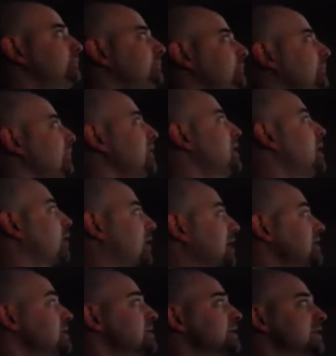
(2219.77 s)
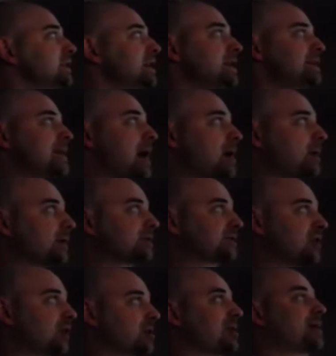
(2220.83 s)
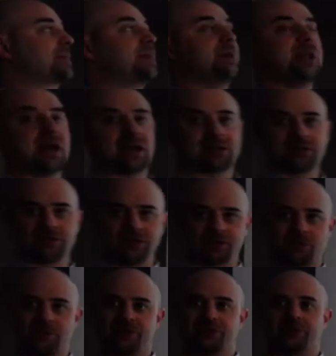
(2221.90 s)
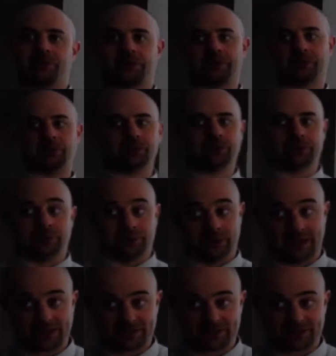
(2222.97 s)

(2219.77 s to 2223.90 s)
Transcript: Okay, now let's talk about the next. This one's a little less